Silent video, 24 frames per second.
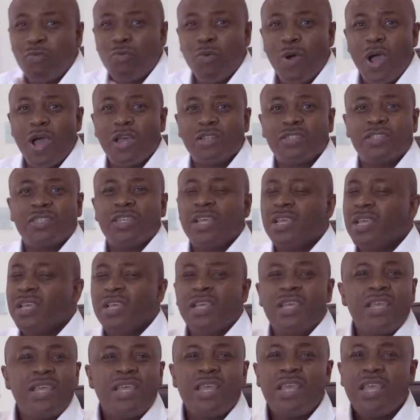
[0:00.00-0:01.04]
words,
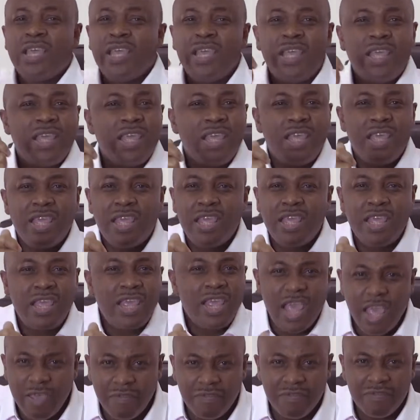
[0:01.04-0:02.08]

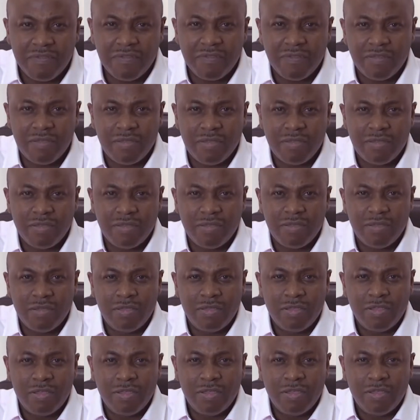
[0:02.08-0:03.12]
if
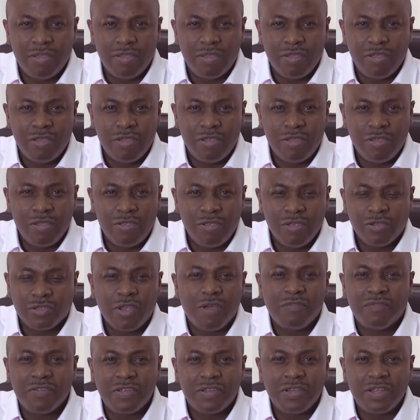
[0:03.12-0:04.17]

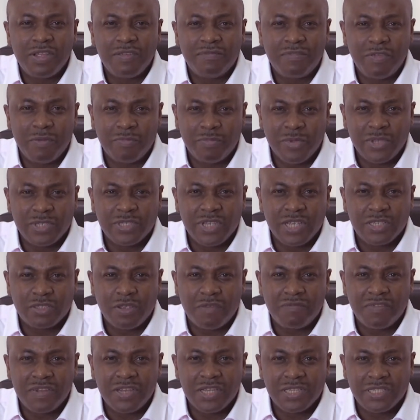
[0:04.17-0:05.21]
your business
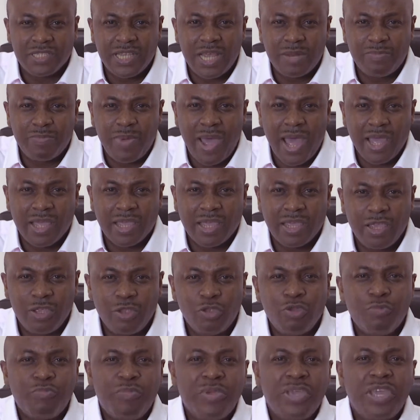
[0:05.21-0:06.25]
suffered a setback,
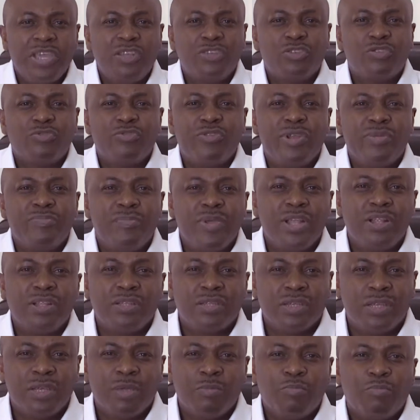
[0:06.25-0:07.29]
you begin to
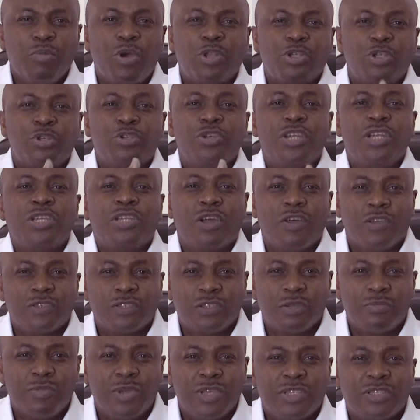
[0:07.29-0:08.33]
rebuild, but you need
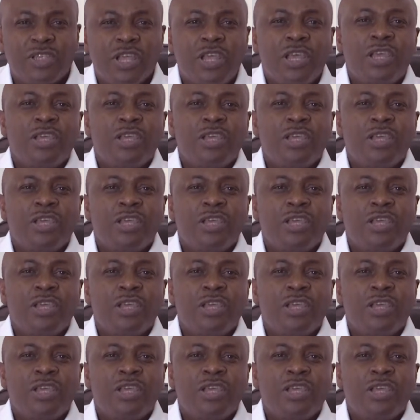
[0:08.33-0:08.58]
customers.